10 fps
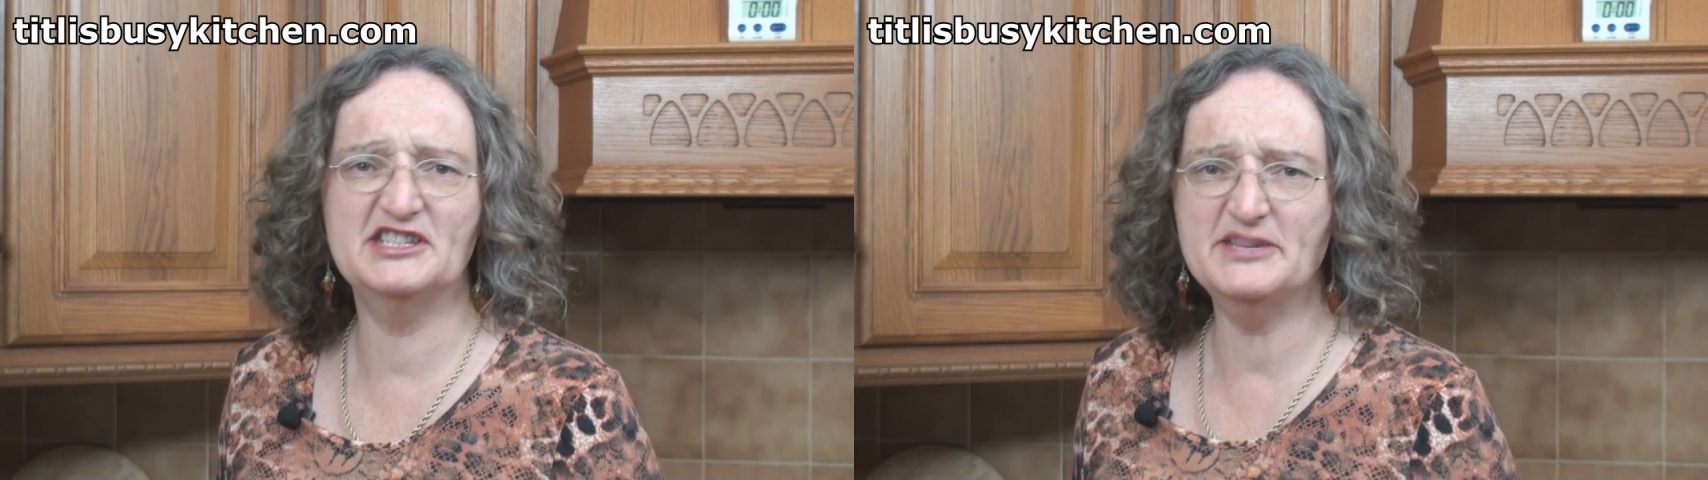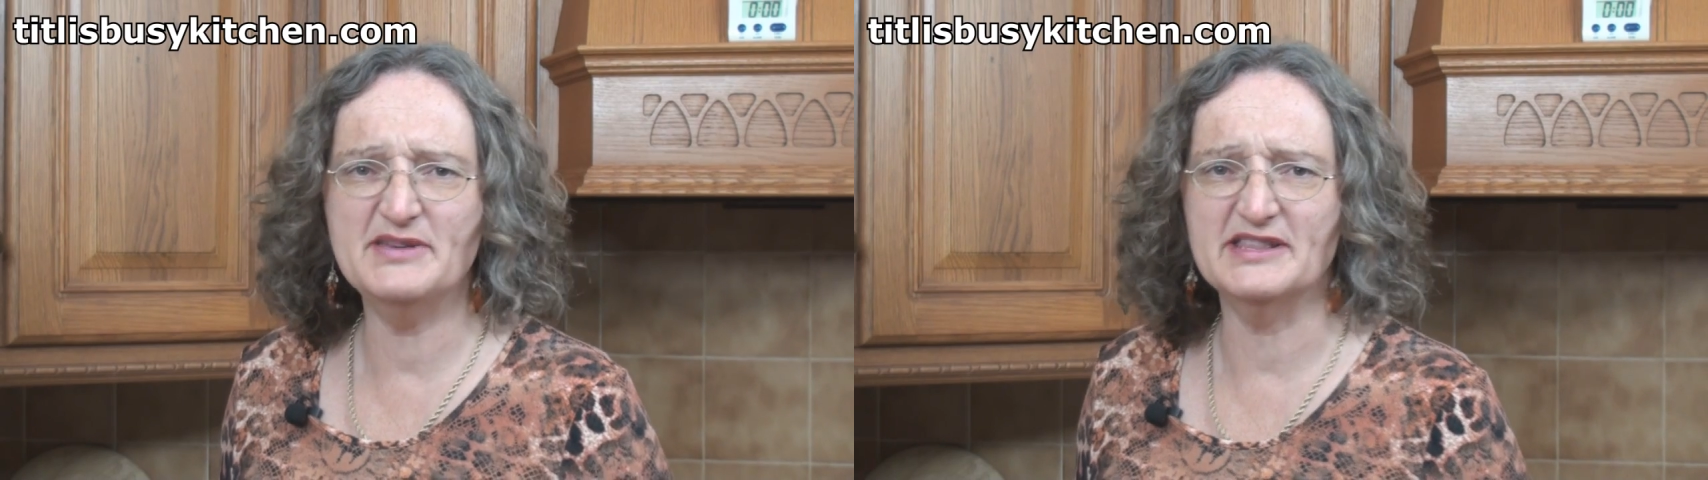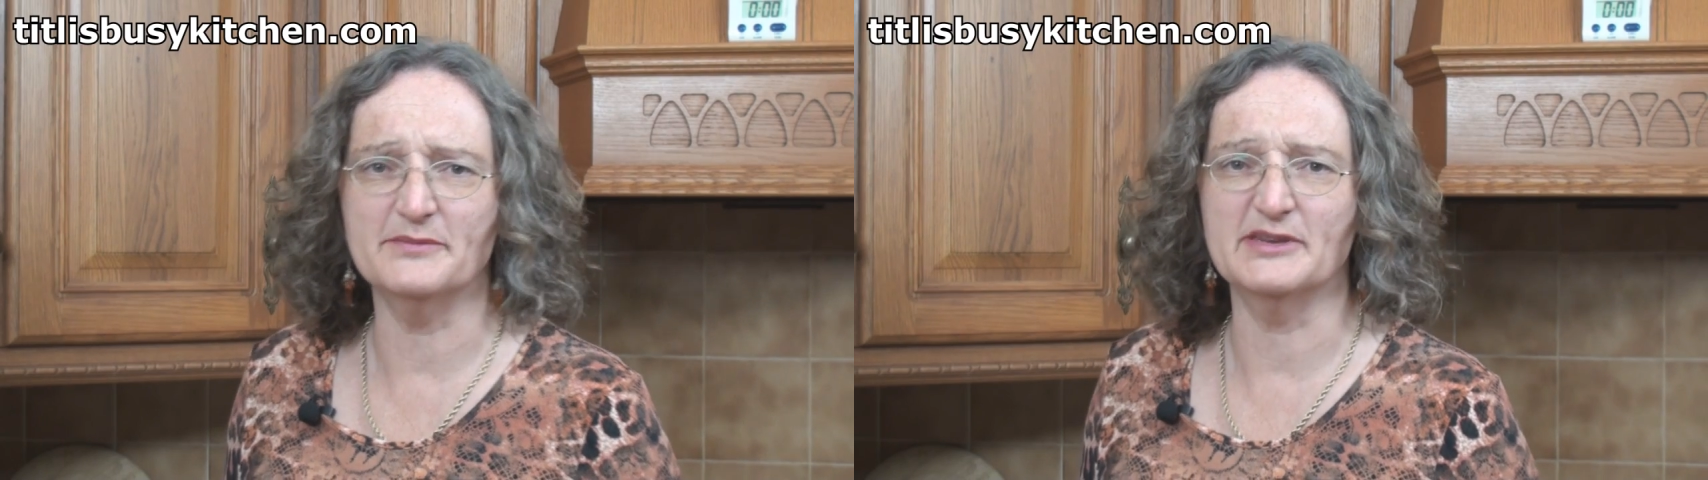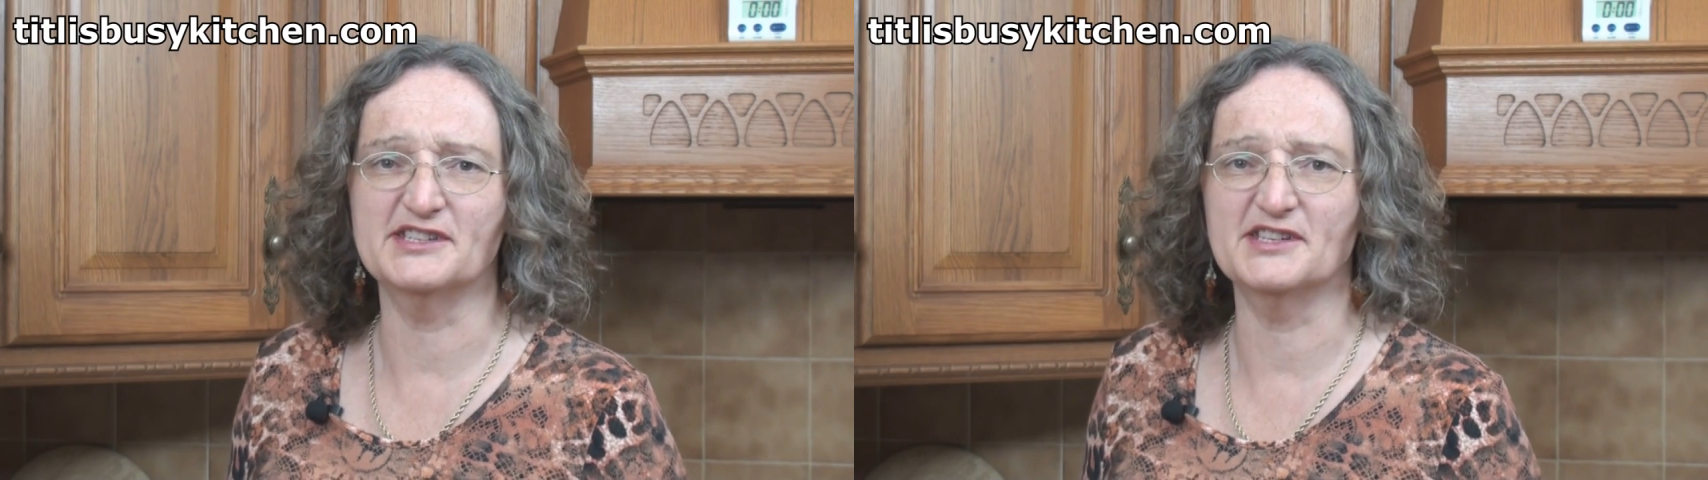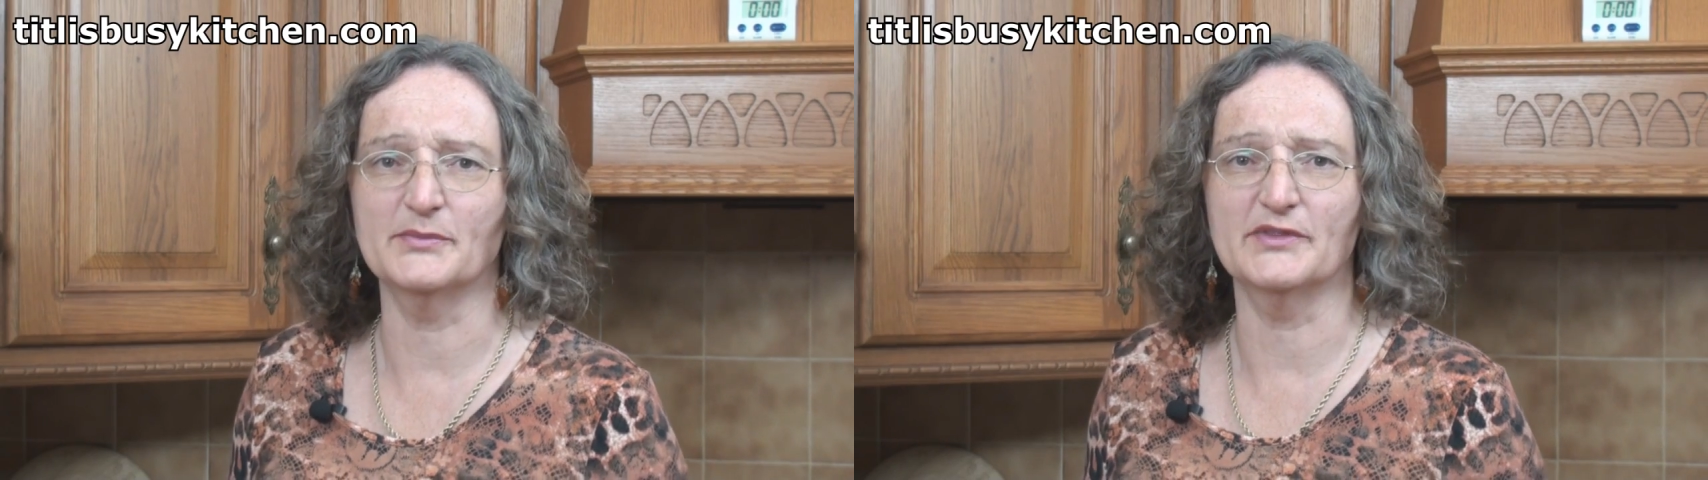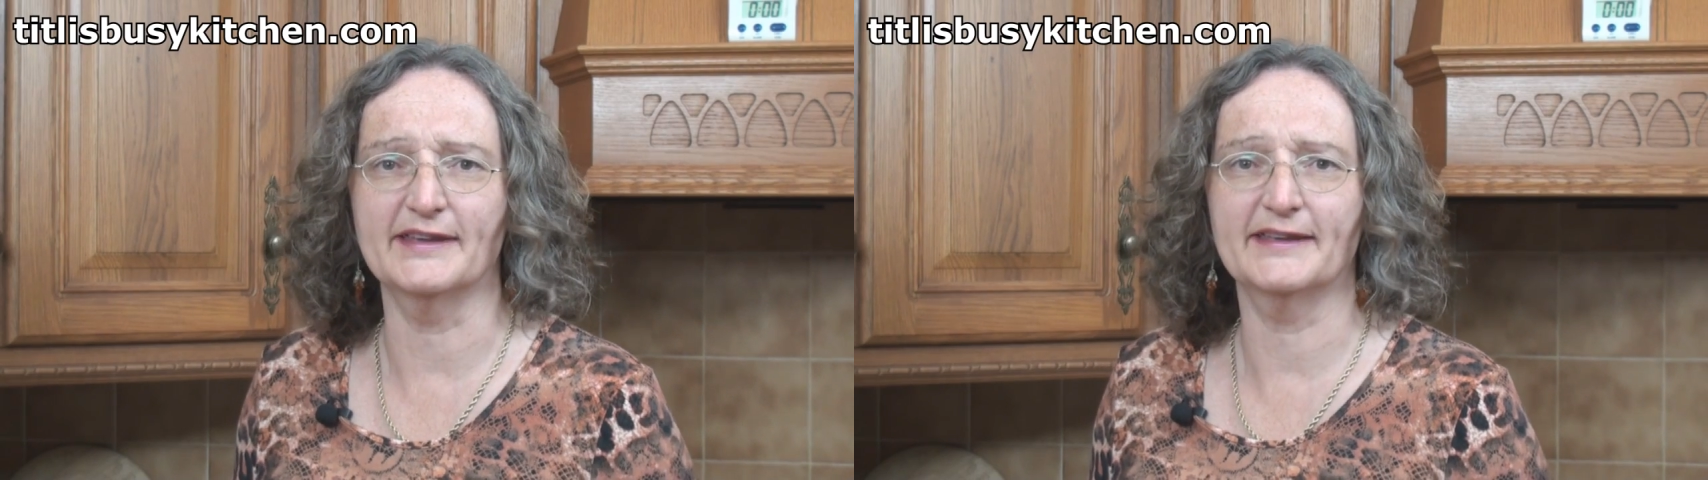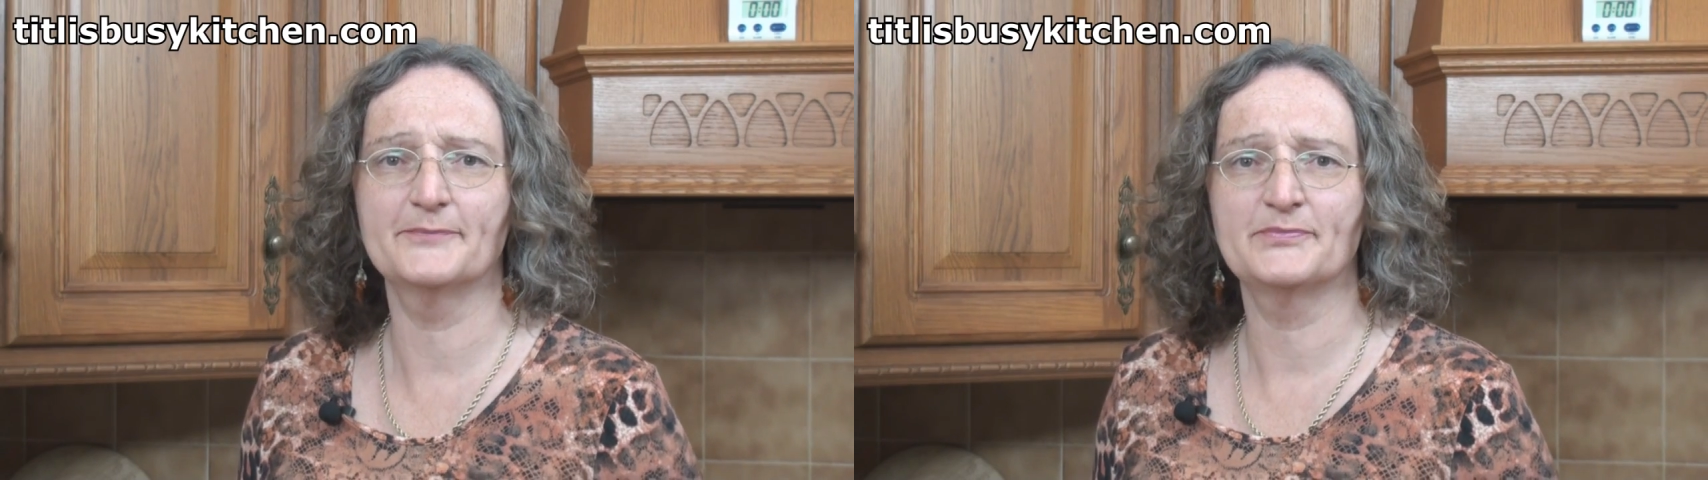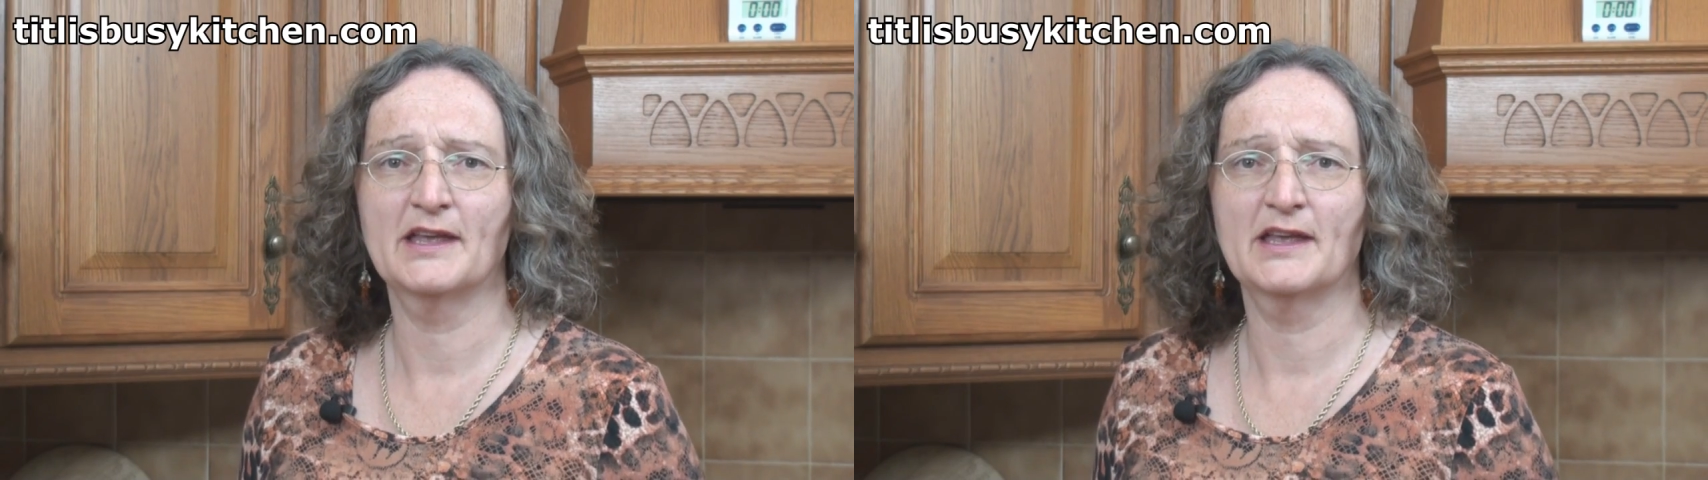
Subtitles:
dipping them in something,